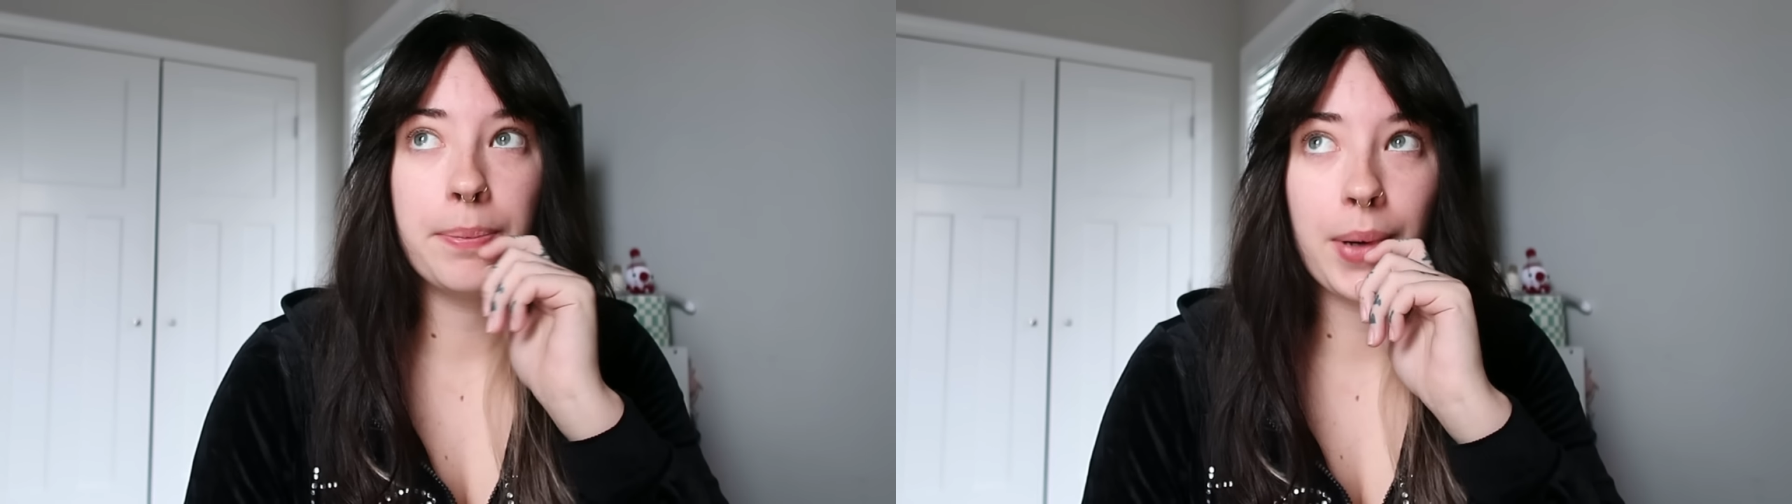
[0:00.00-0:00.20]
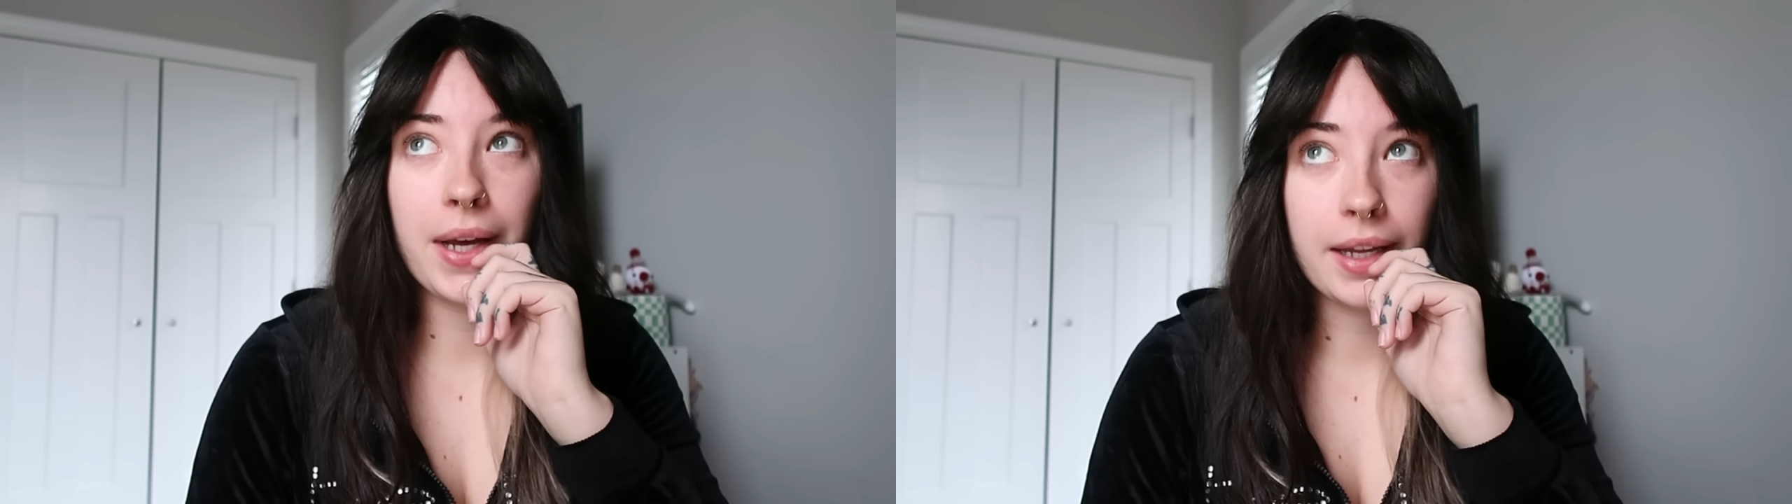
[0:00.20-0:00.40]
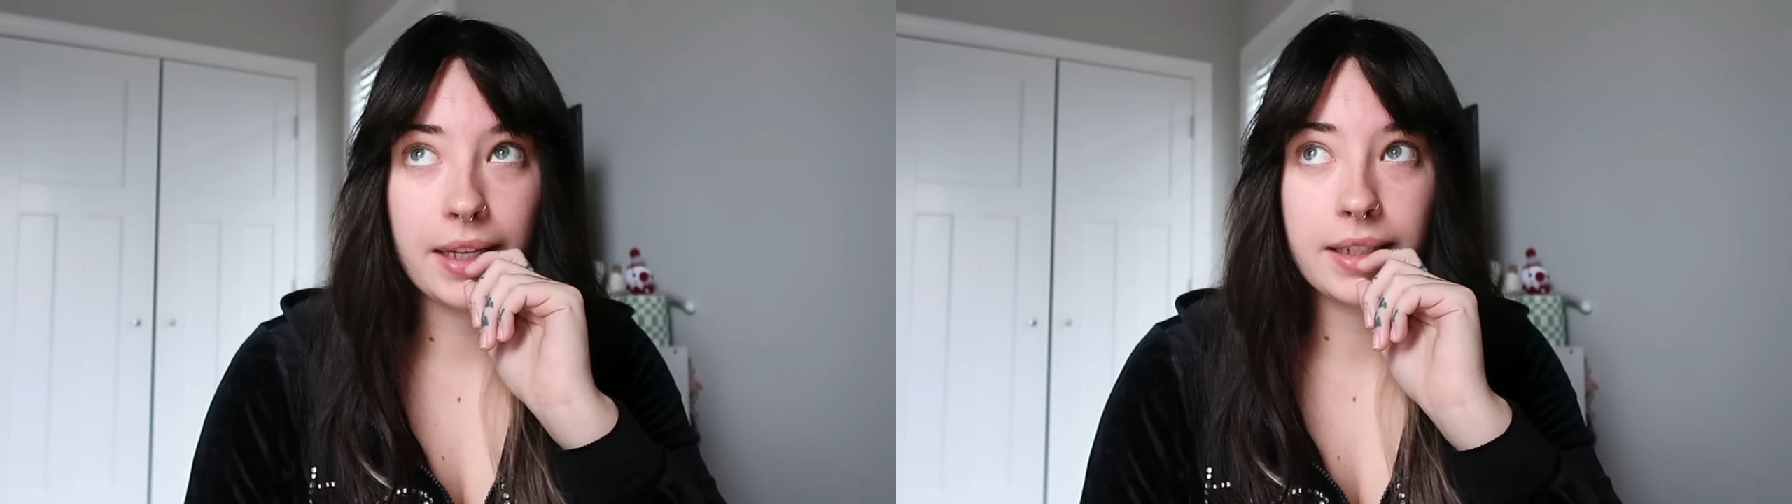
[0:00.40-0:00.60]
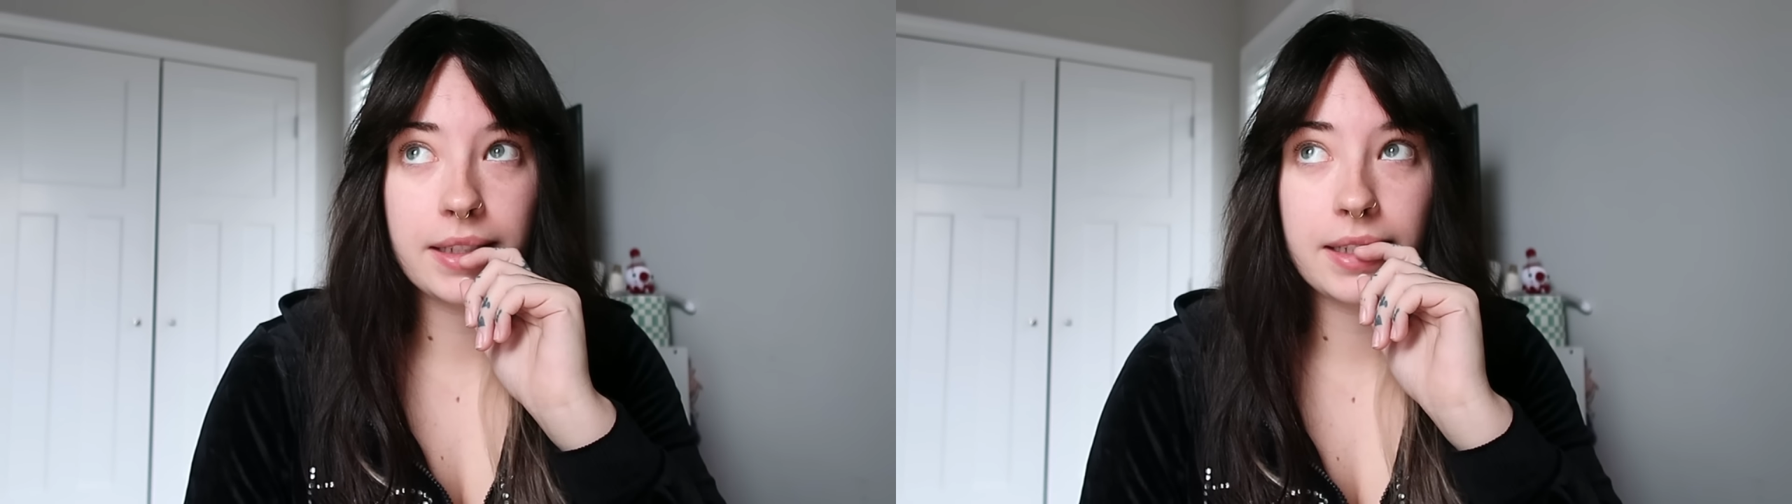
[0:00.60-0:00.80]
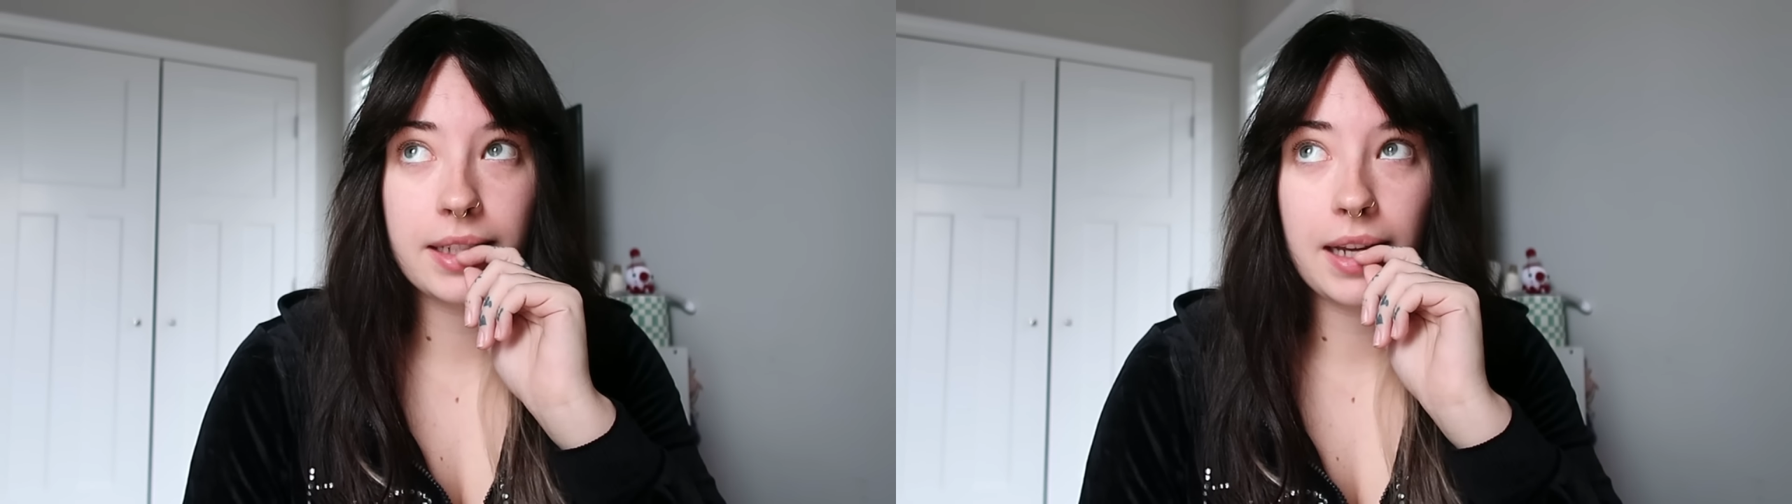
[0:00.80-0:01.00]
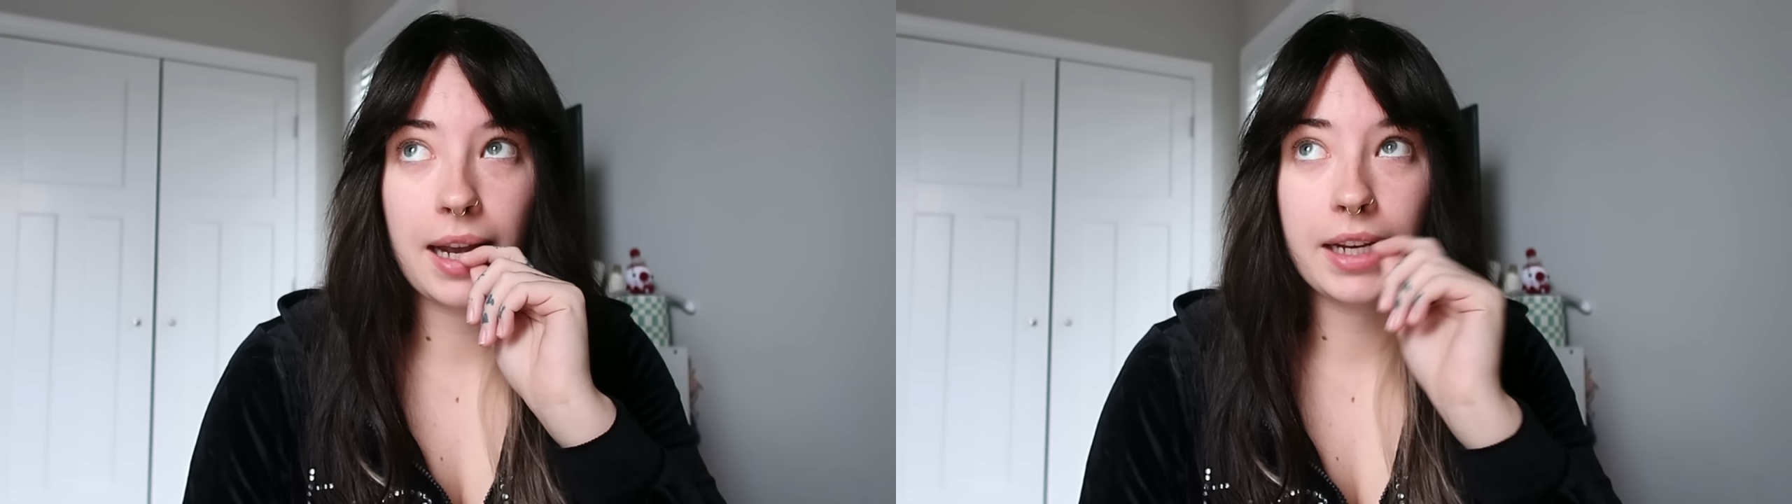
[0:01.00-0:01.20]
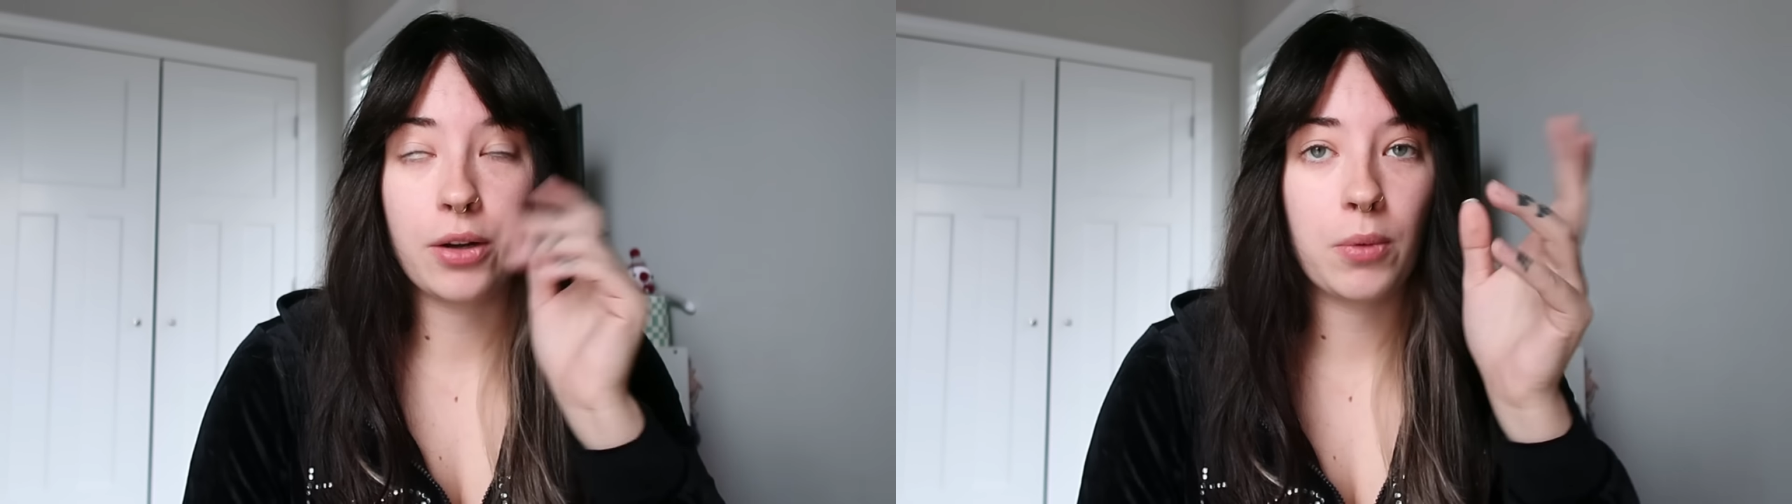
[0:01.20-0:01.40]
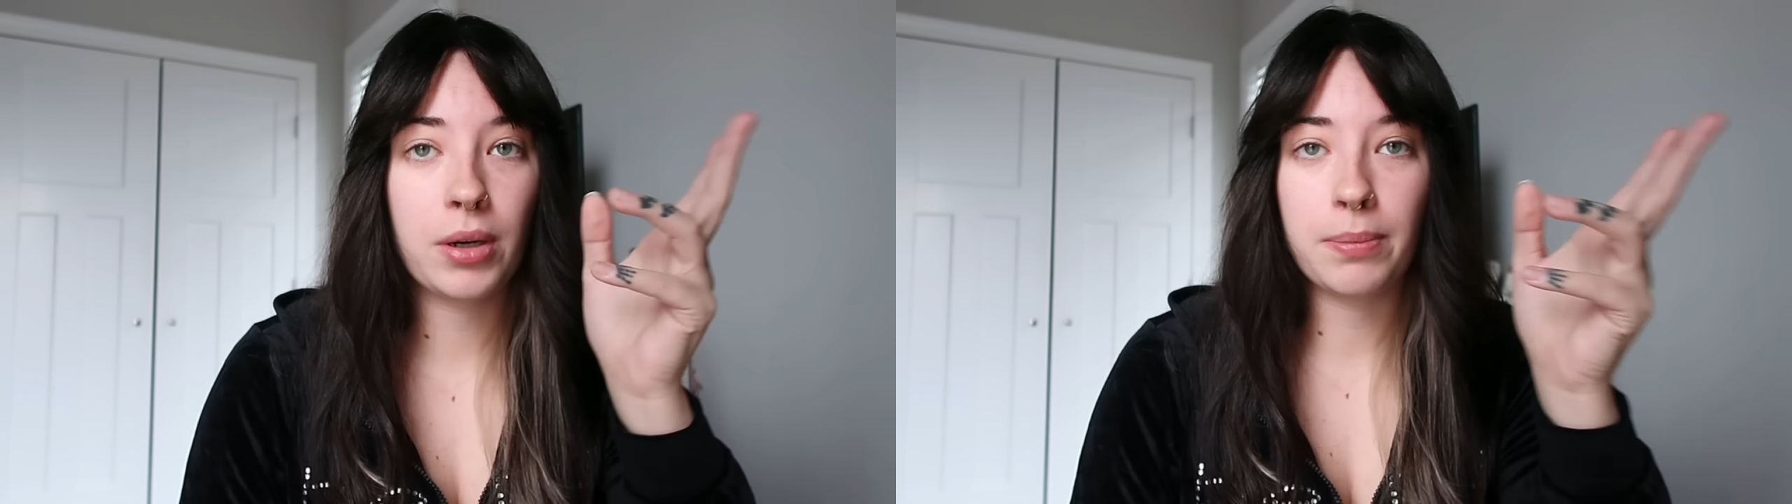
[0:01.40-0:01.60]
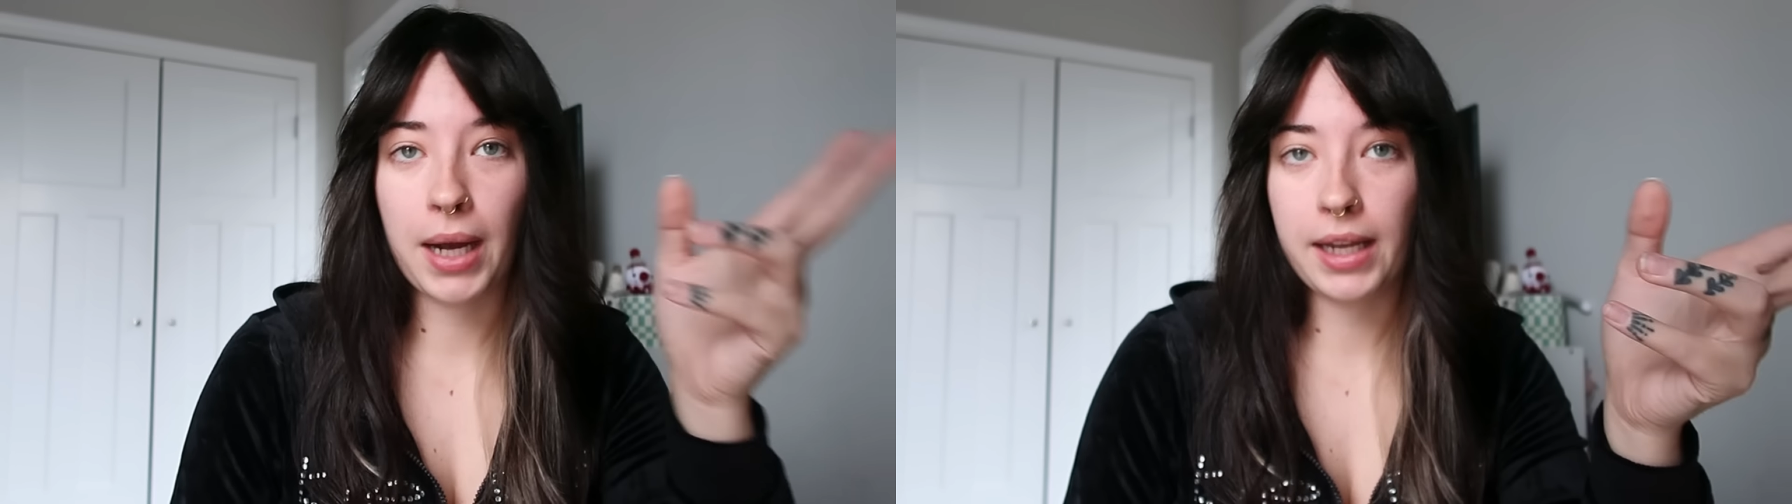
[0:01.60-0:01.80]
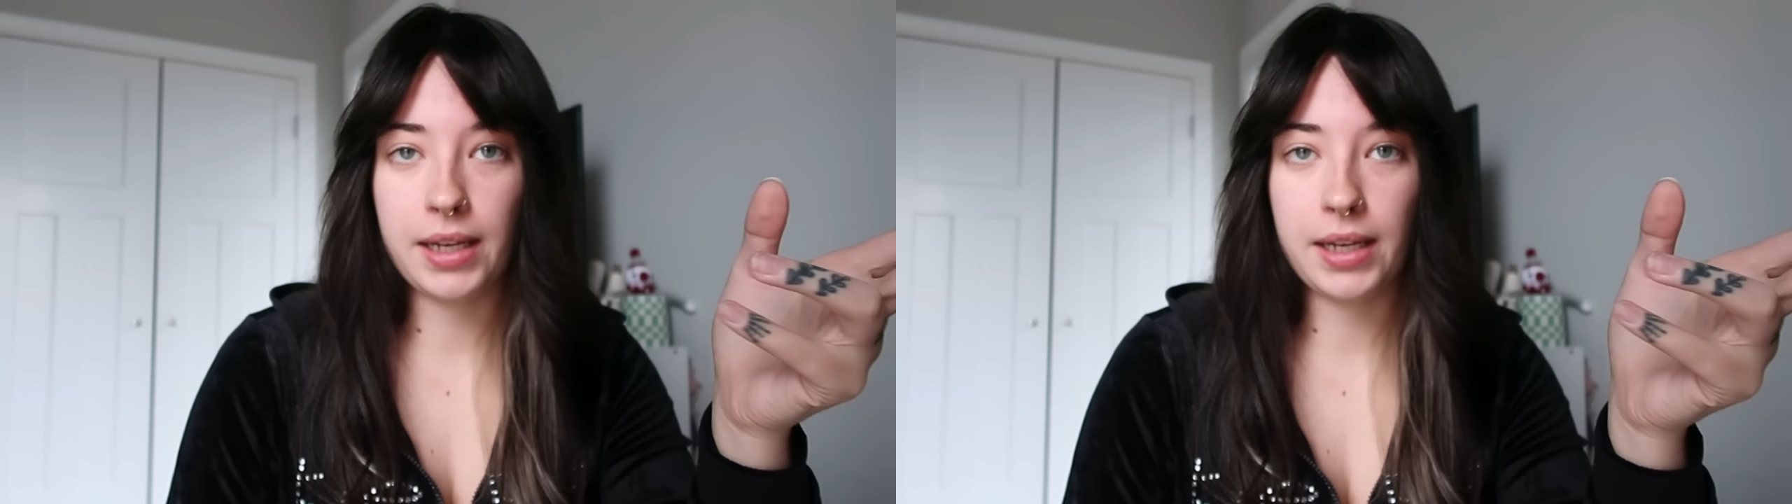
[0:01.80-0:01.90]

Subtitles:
but I don't want to buy